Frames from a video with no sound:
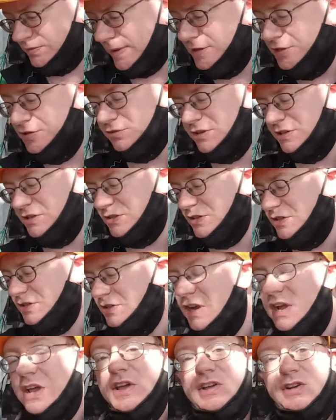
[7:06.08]
special
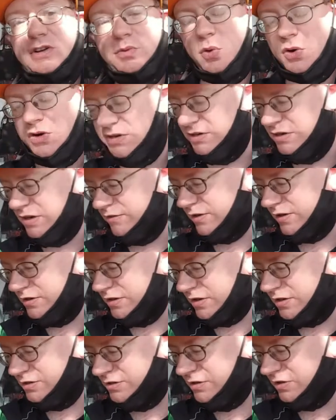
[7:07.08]
research, 20 of our
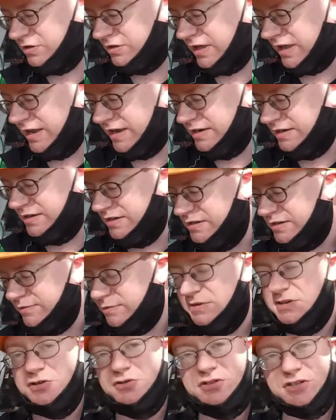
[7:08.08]
Duskull candies.
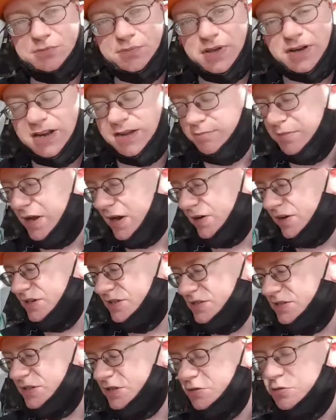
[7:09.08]
I've been using Pinap
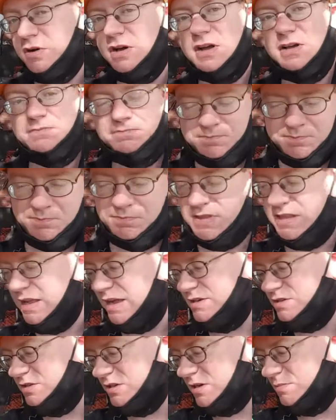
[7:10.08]
berries to uh,
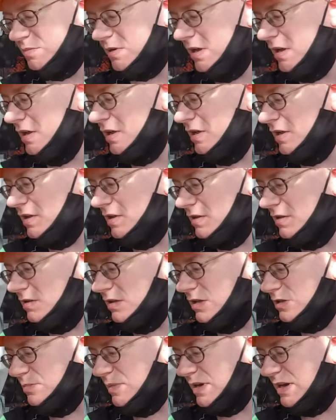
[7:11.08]
catch up
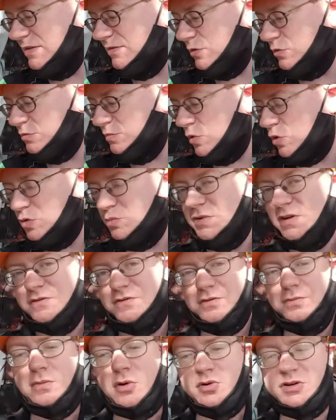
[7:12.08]
as many of those
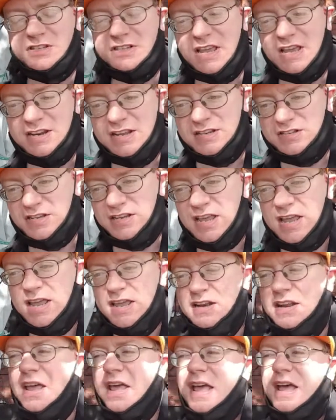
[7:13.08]
Pokemon for bonus candy as I
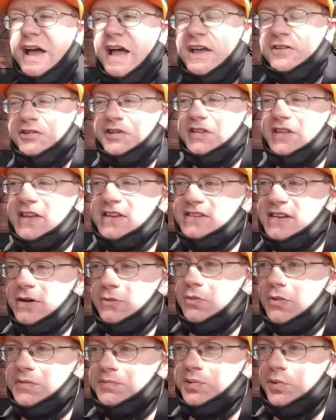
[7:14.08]
can. I realized
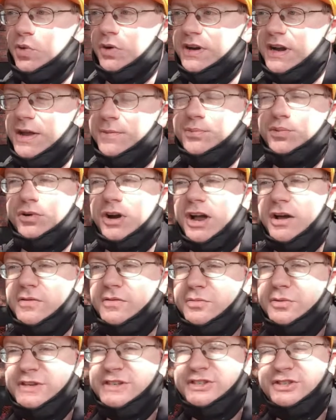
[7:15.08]
at one point I
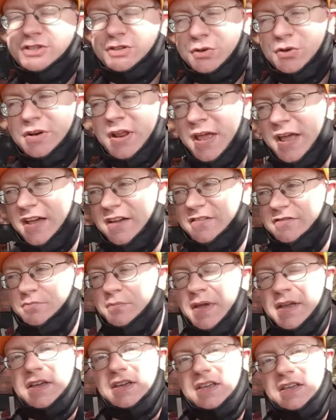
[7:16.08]
probably should have
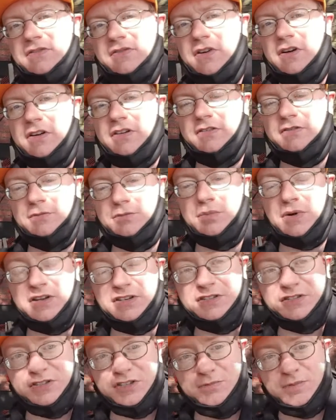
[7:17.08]
Mega Evolved
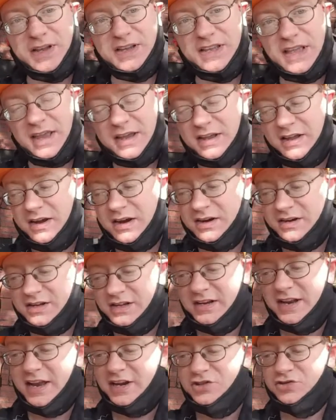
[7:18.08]
Buster, my Gengar,
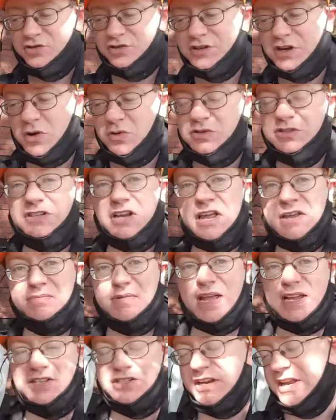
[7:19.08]
to get extra Ghost
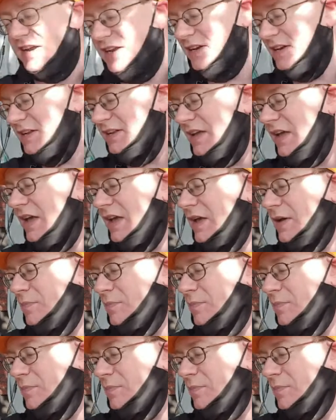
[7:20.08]
type catch candy.